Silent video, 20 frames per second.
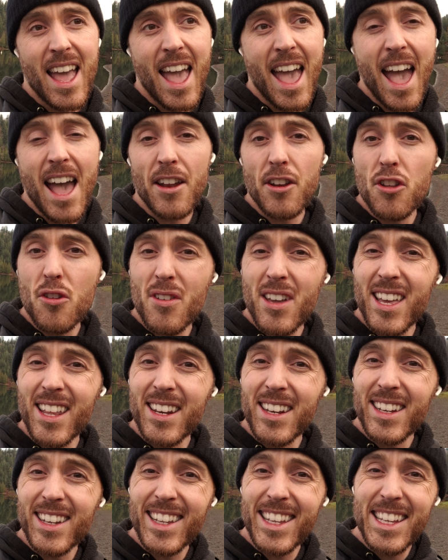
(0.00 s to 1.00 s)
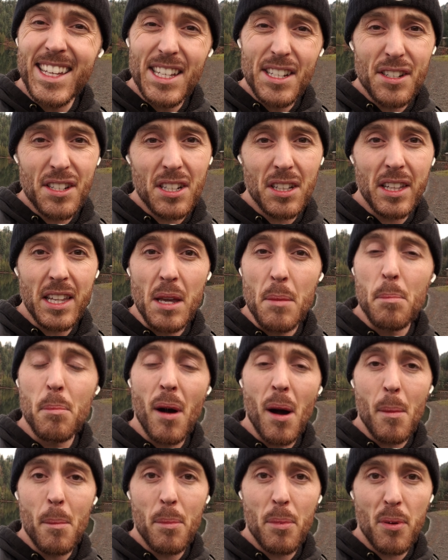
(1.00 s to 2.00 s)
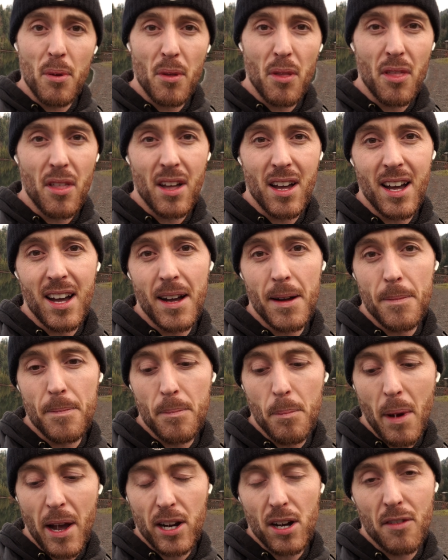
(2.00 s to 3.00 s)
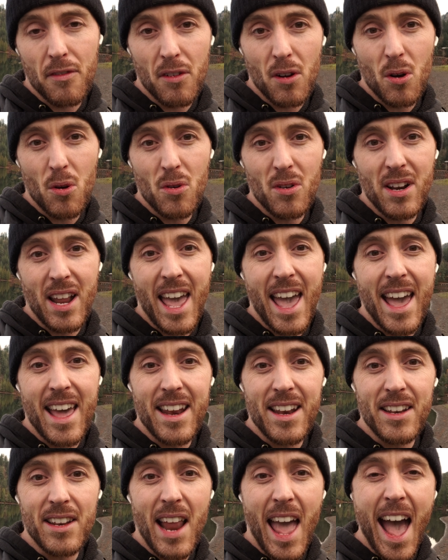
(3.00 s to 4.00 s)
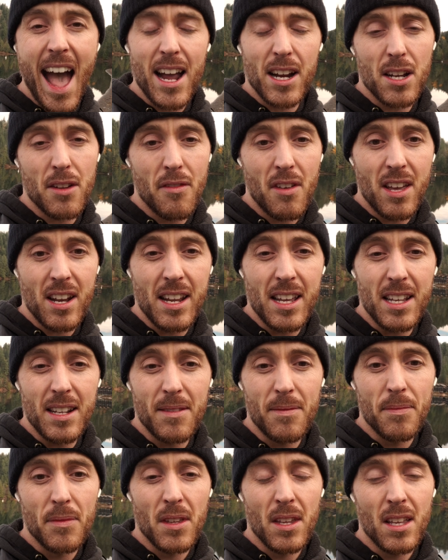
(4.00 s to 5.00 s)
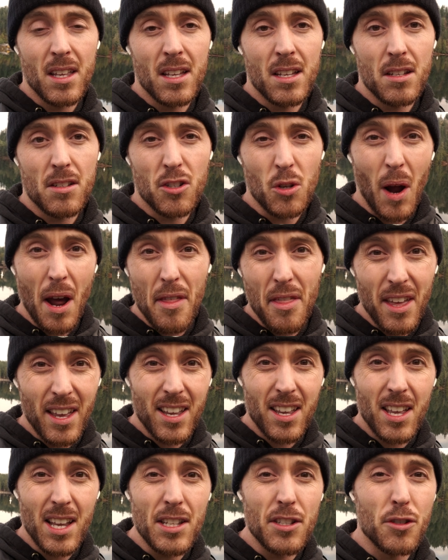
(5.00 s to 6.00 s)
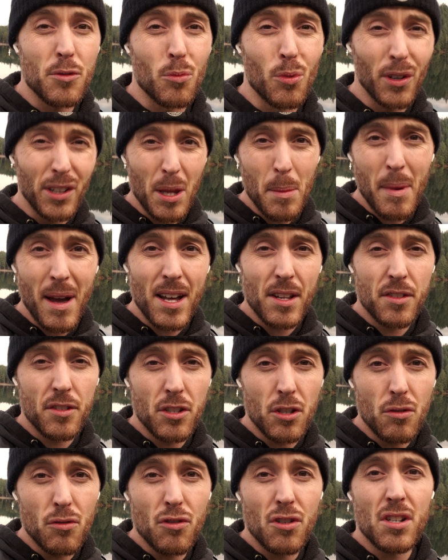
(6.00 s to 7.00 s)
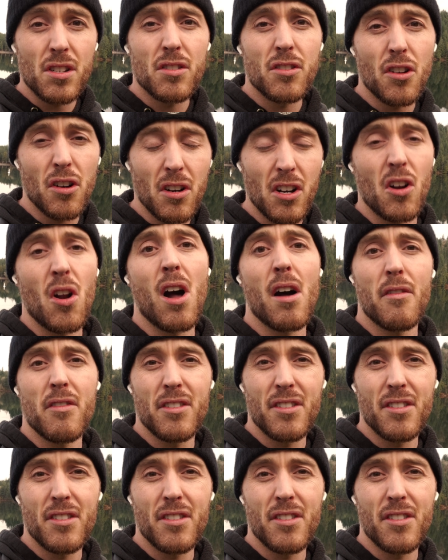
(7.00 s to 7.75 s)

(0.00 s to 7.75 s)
and you can easily bump the microphone and activate it. So I think it's really best you just turn it off